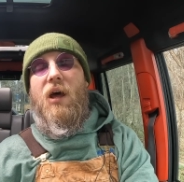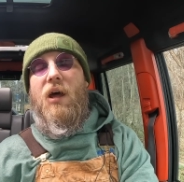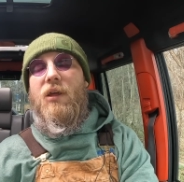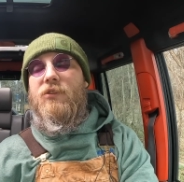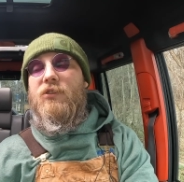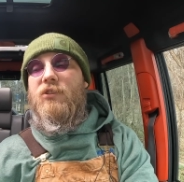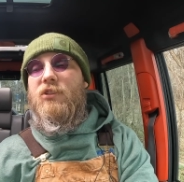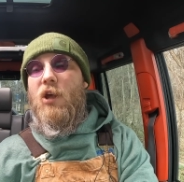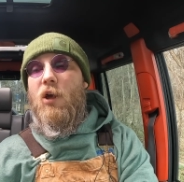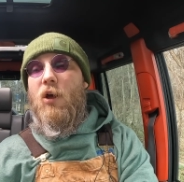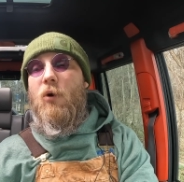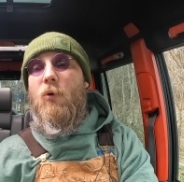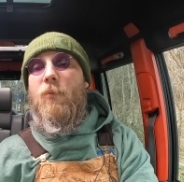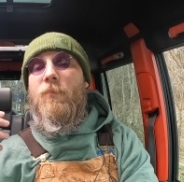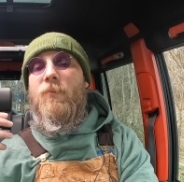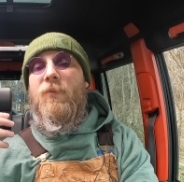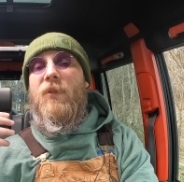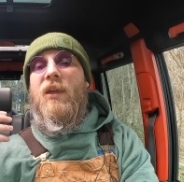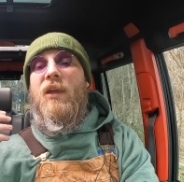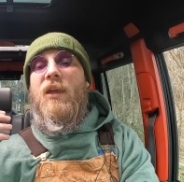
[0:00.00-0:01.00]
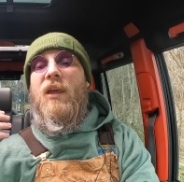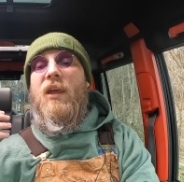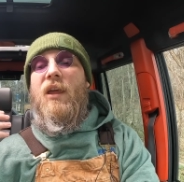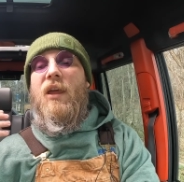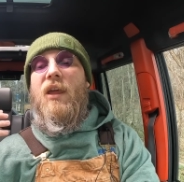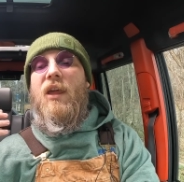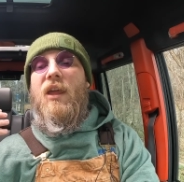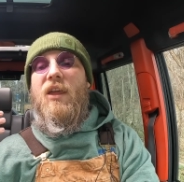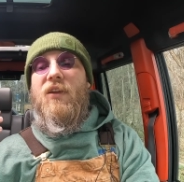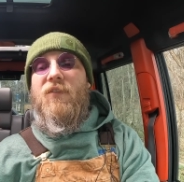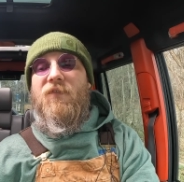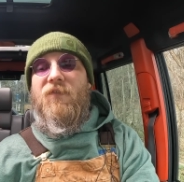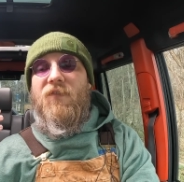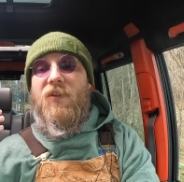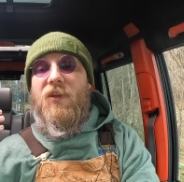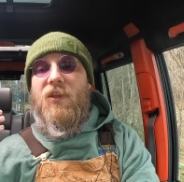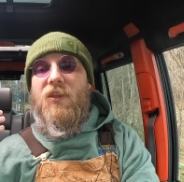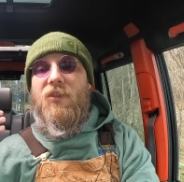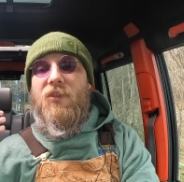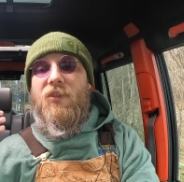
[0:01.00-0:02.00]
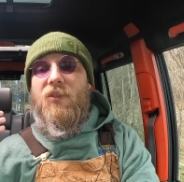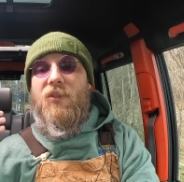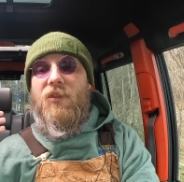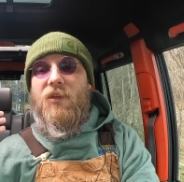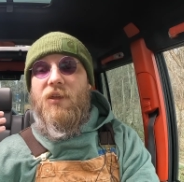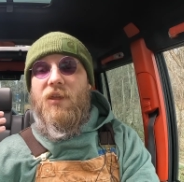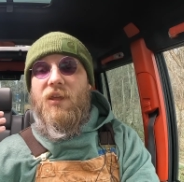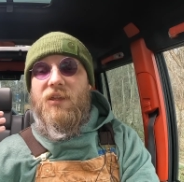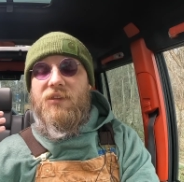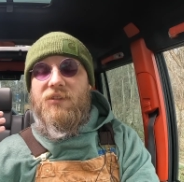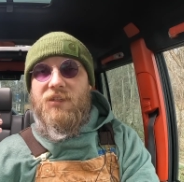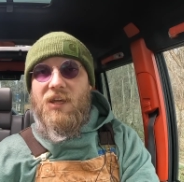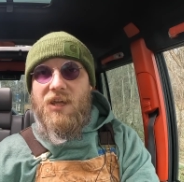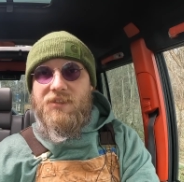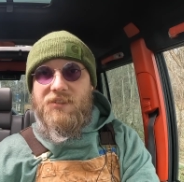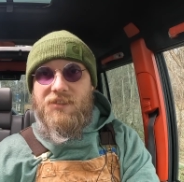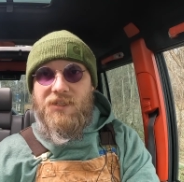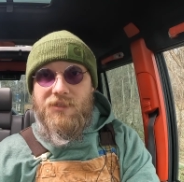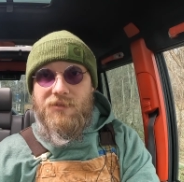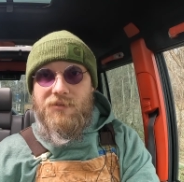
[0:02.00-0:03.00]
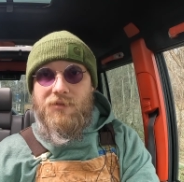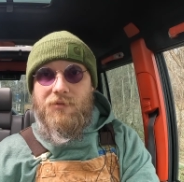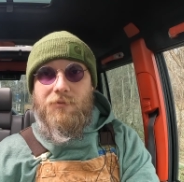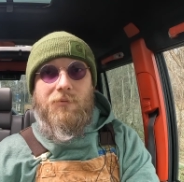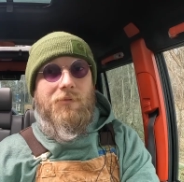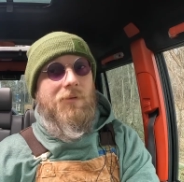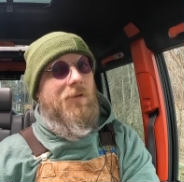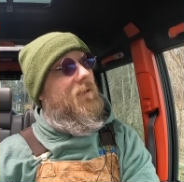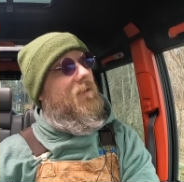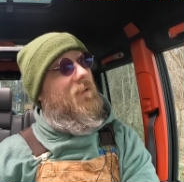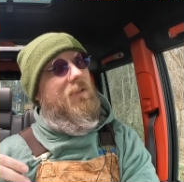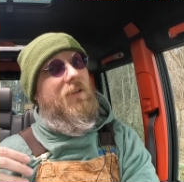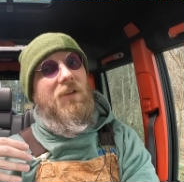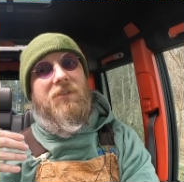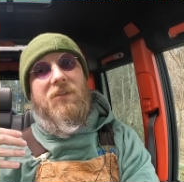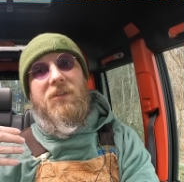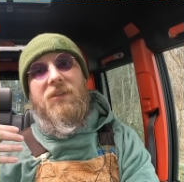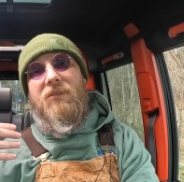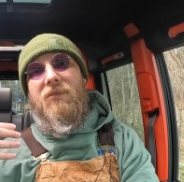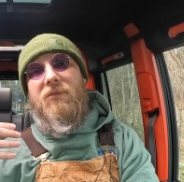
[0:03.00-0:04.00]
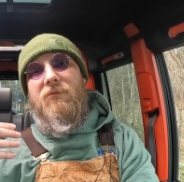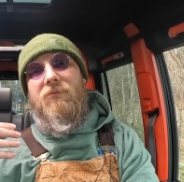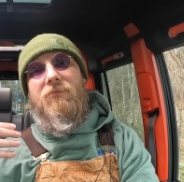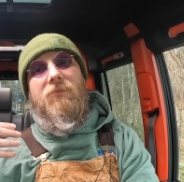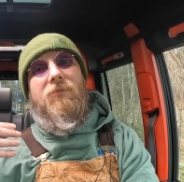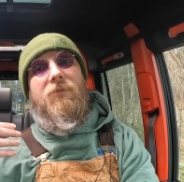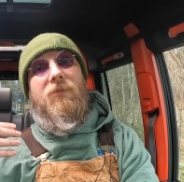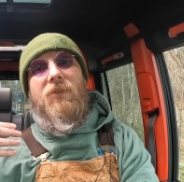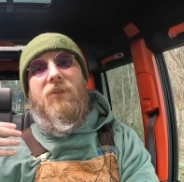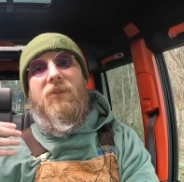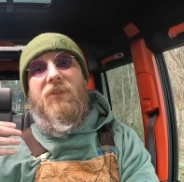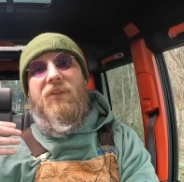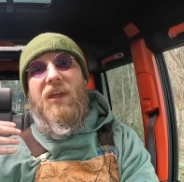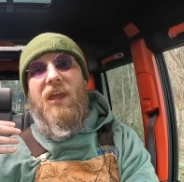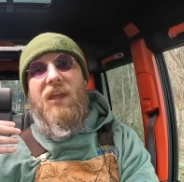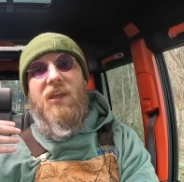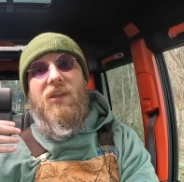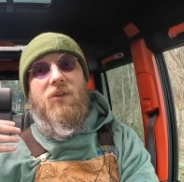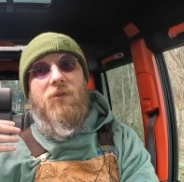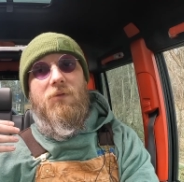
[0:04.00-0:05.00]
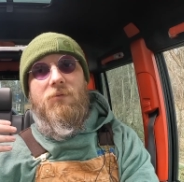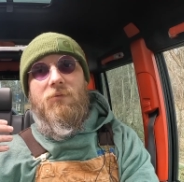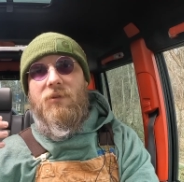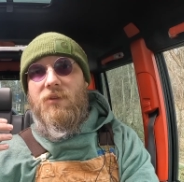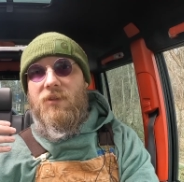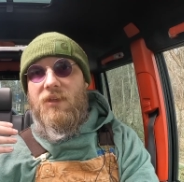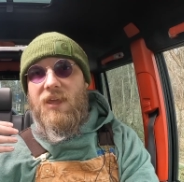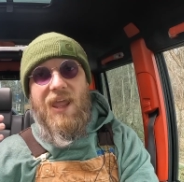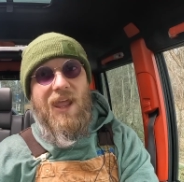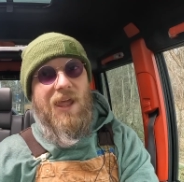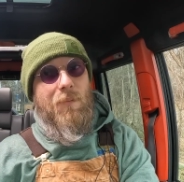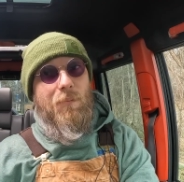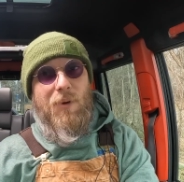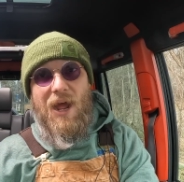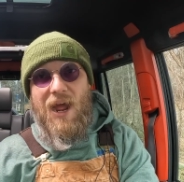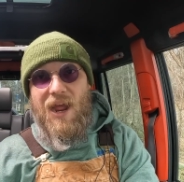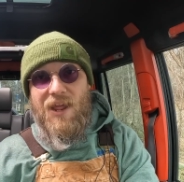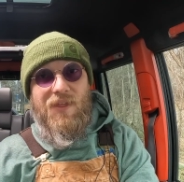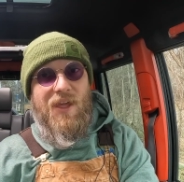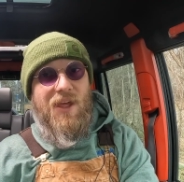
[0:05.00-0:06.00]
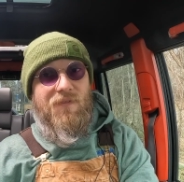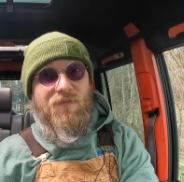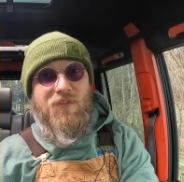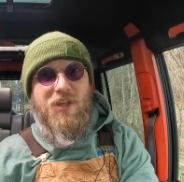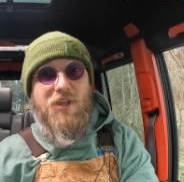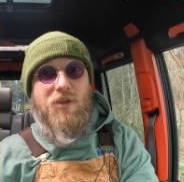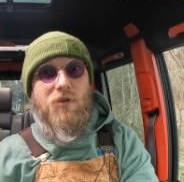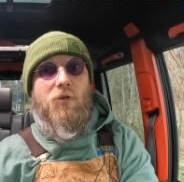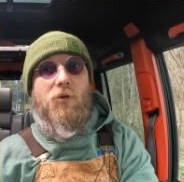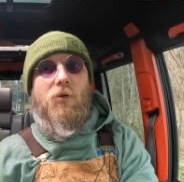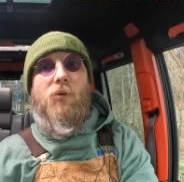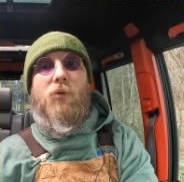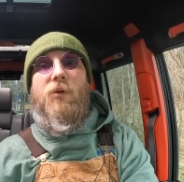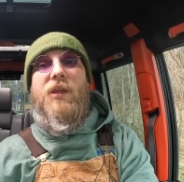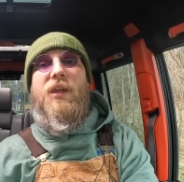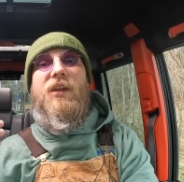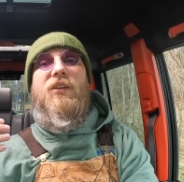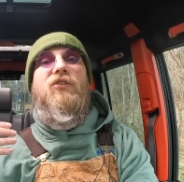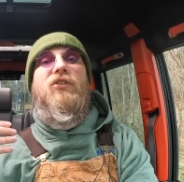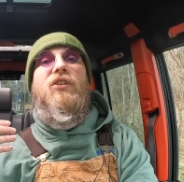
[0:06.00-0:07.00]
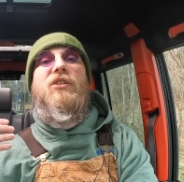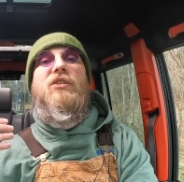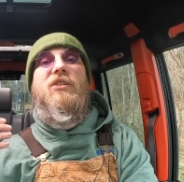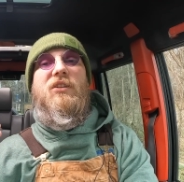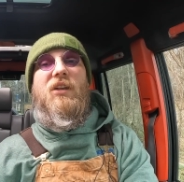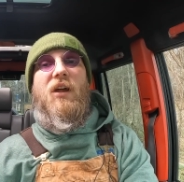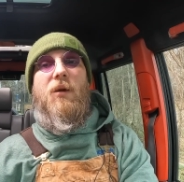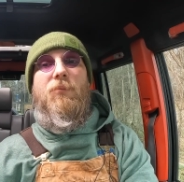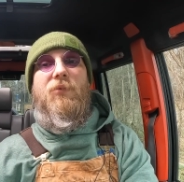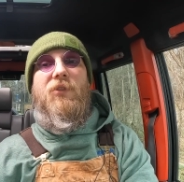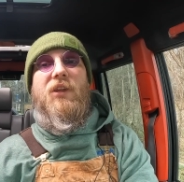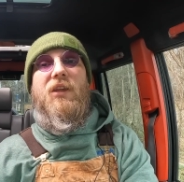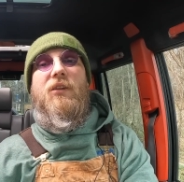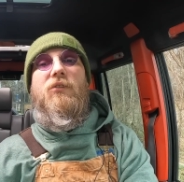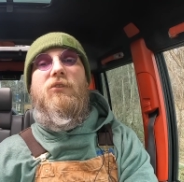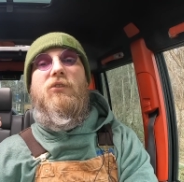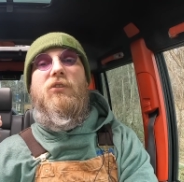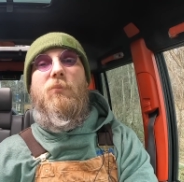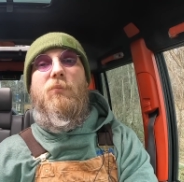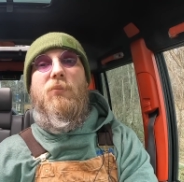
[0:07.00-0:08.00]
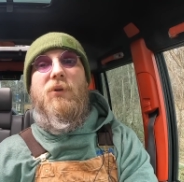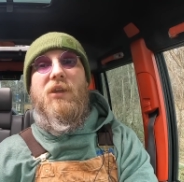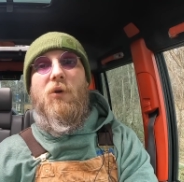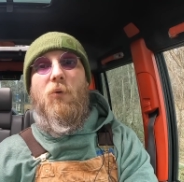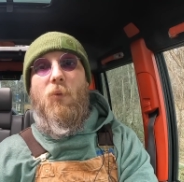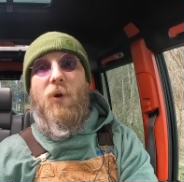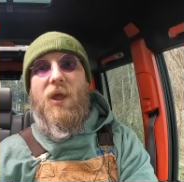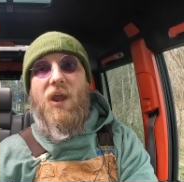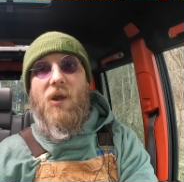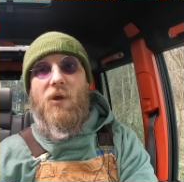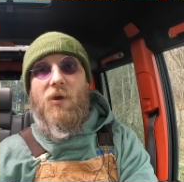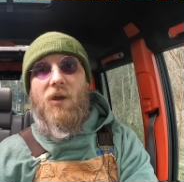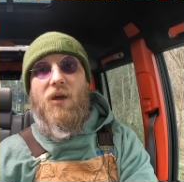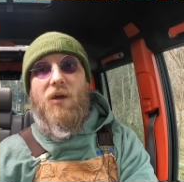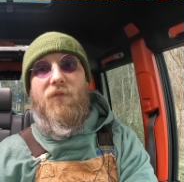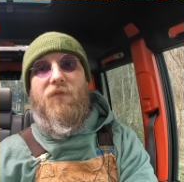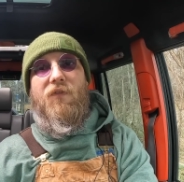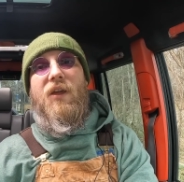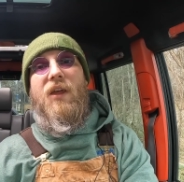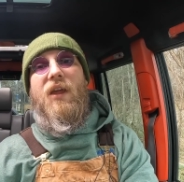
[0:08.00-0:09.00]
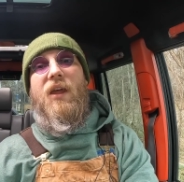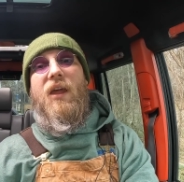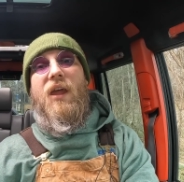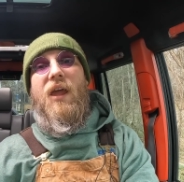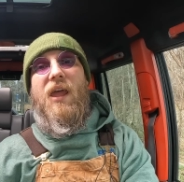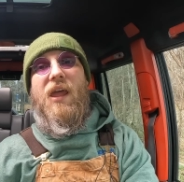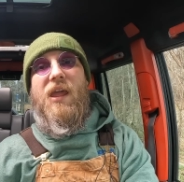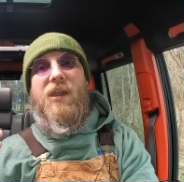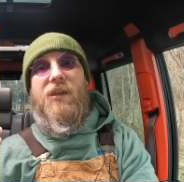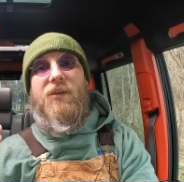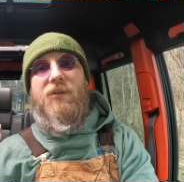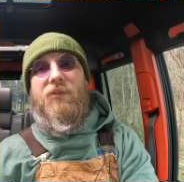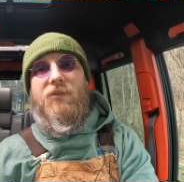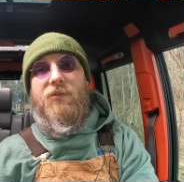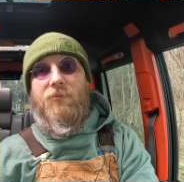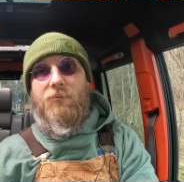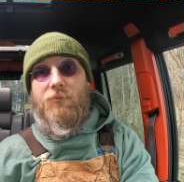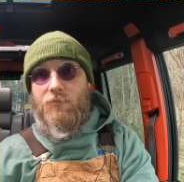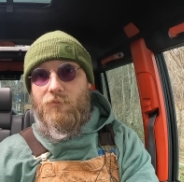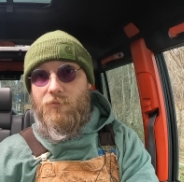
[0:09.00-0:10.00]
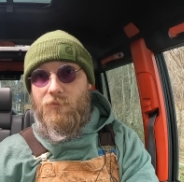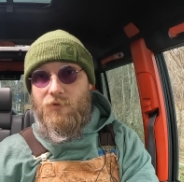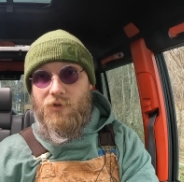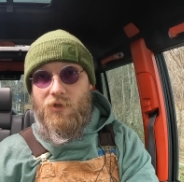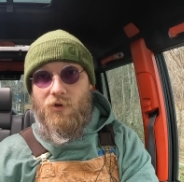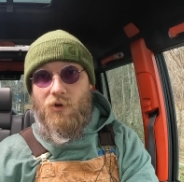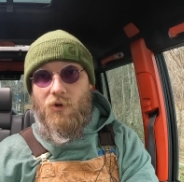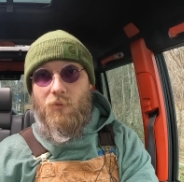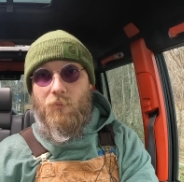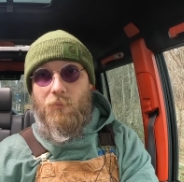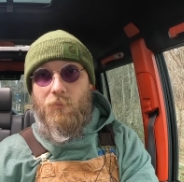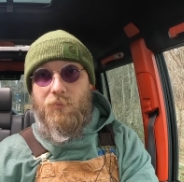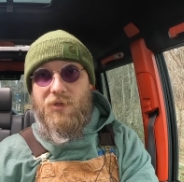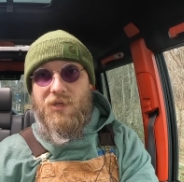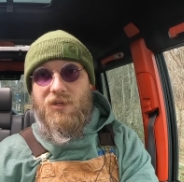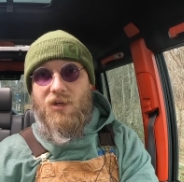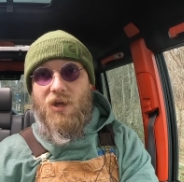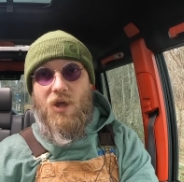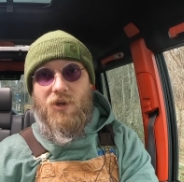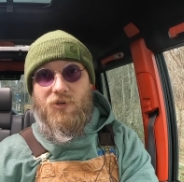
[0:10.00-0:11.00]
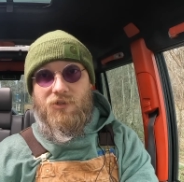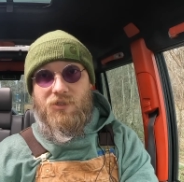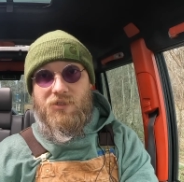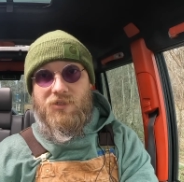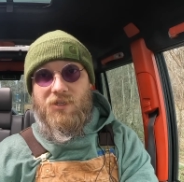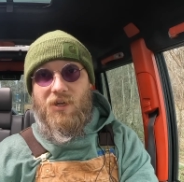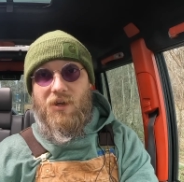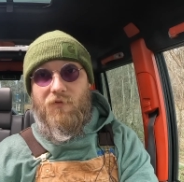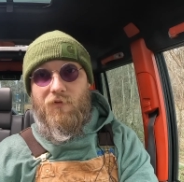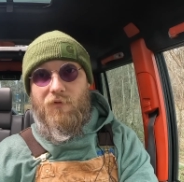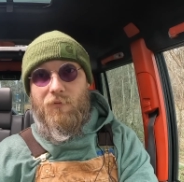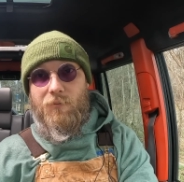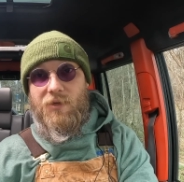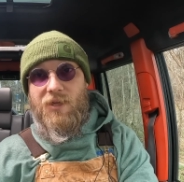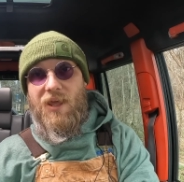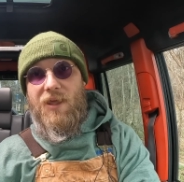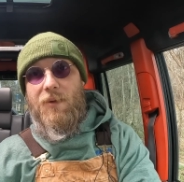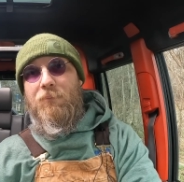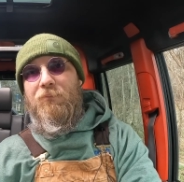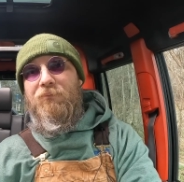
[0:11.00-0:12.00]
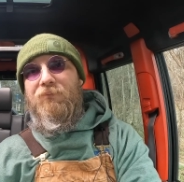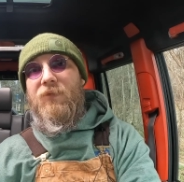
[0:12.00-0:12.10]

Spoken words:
So if it doesn't say you can't buy that vehicle. It's just something to be aware of and, be cautious of, okay?